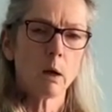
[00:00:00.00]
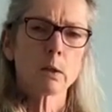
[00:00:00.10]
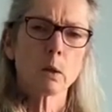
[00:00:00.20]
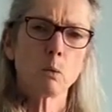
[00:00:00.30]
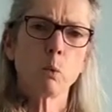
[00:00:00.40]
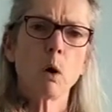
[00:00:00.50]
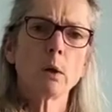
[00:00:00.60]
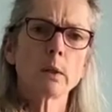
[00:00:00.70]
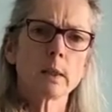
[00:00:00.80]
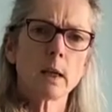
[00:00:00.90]
So
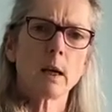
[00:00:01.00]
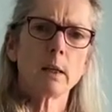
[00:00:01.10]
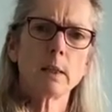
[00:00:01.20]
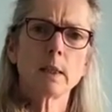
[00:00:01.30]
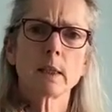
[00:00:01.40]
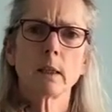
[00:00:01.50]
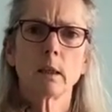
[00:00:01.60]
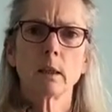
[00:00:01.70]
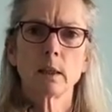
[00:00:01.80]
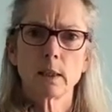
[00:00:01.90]
what does
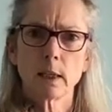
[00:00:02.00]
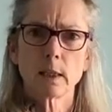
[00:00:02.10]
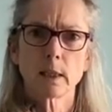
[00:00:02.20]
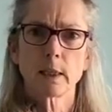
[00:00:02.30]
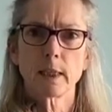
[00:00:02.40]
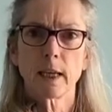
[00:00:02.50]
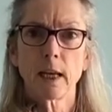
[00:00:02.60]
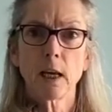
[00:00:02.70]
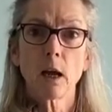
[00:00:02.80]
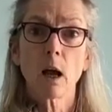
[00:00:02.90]

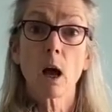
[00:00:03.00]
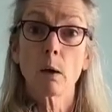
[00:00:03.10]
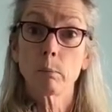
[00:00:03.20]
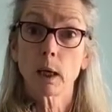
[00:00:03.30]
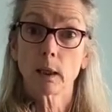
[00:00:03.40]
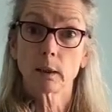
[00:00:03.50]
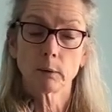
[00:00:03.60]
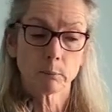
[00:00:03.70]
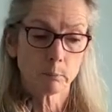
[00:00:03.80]
density mean?